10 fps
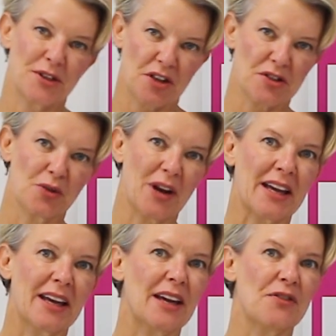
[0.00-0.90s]
does look
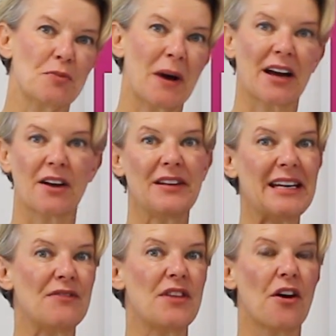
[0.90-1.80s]
like a gift bag and
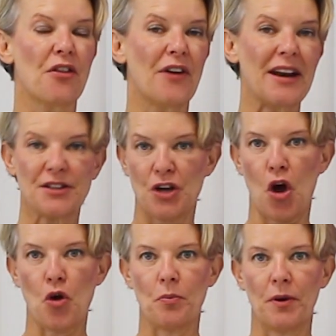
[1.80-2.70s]
leave the other end
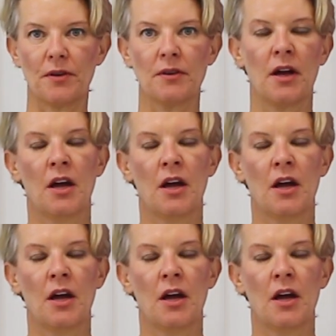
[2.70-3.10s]
open.